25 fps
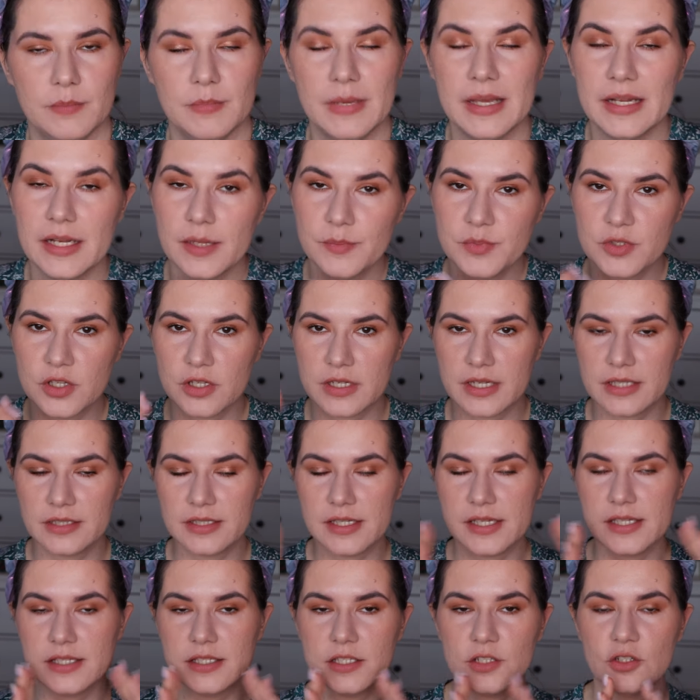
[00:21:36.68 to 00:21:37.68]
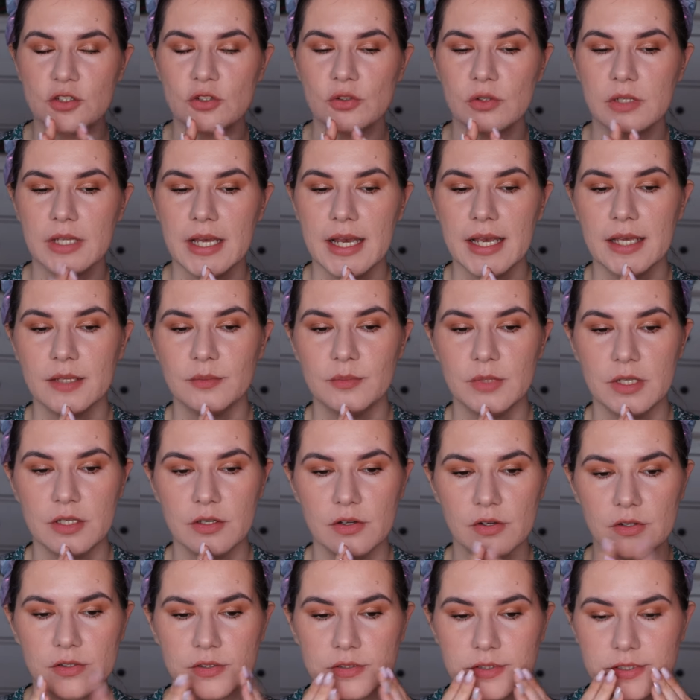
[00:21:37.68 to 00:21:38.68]
My lips are not easy to line
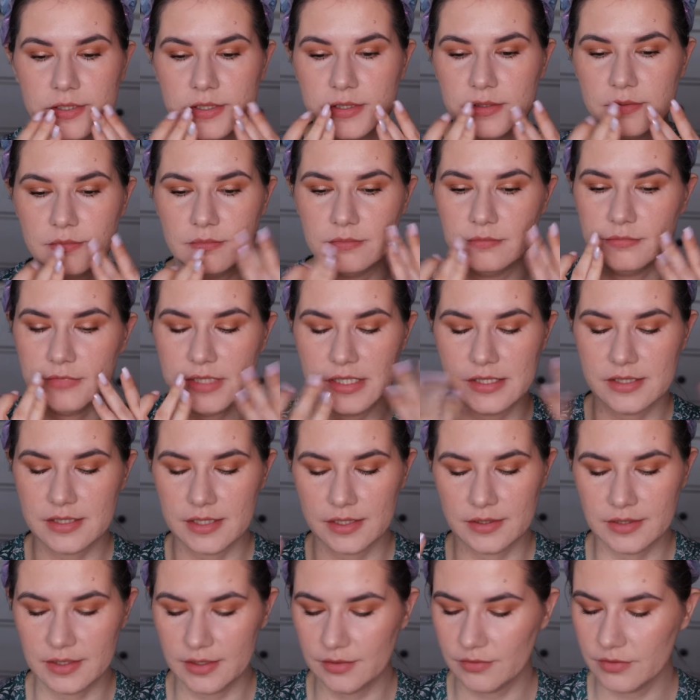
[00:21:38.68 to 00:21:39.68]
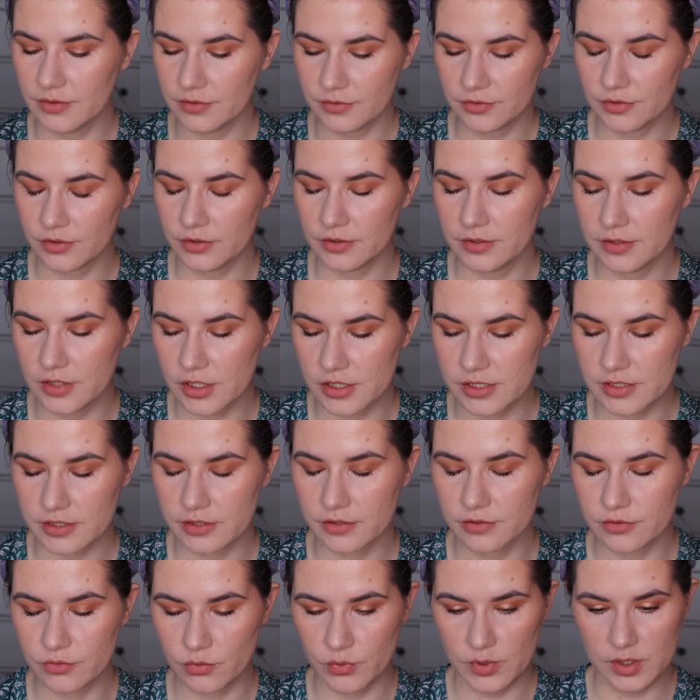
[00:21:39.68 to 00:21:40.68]
because it's not even, so it
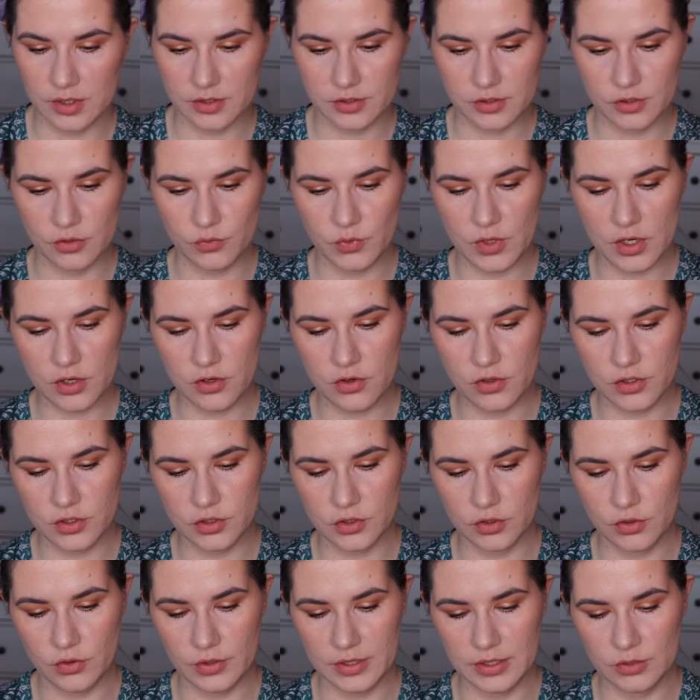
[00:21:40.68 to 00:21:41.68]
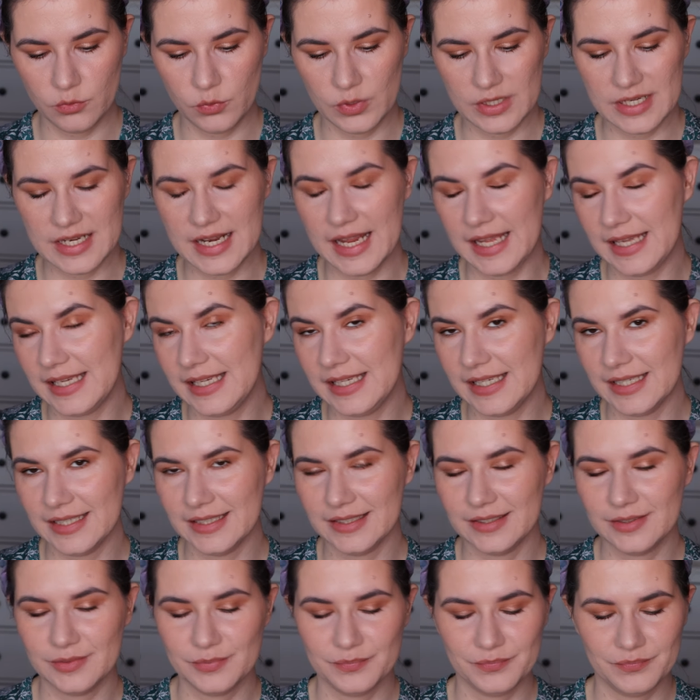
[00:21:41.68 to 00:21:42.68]
just looks weird. So we are going to go in with
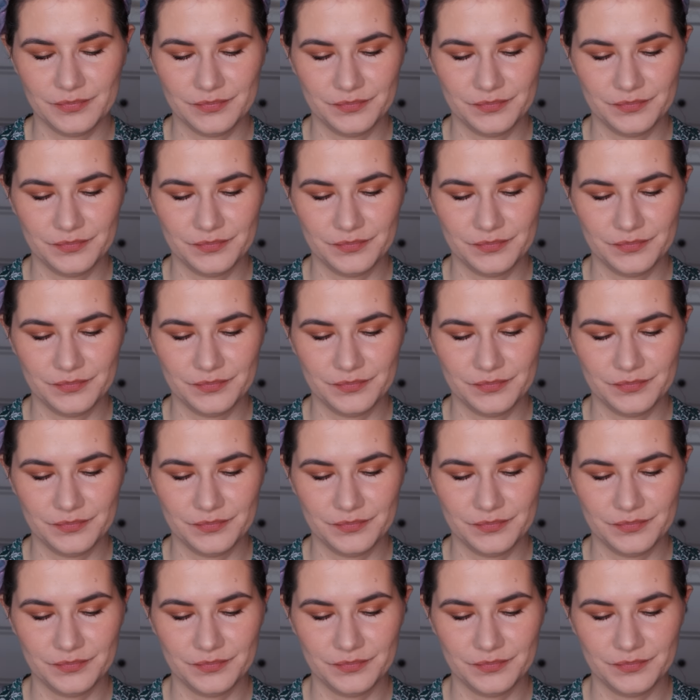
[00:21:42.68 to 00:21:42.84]
naked